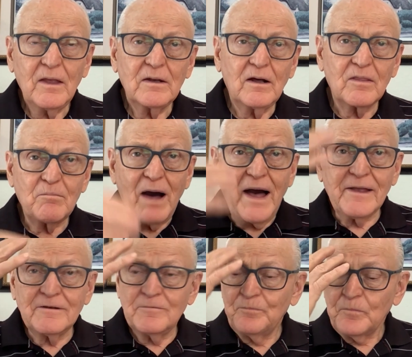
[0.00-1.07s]
Now the
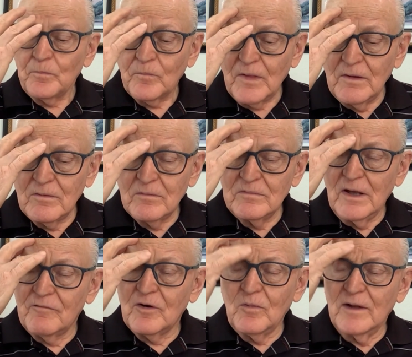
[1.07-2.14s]
mind, you know,
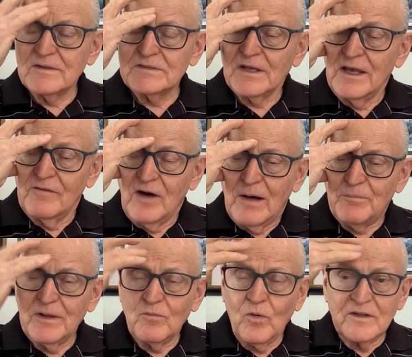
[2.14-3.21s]
never wants to give up.
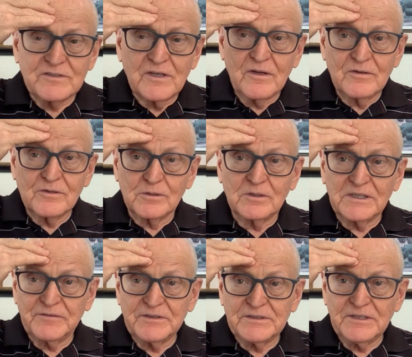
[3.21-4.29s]
It wants to control
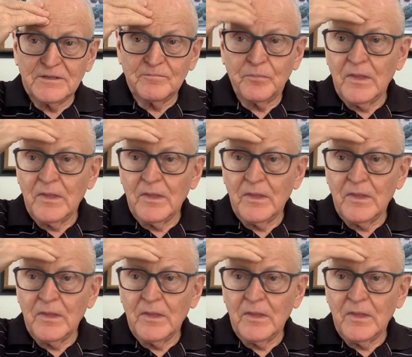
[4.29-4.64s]
everything.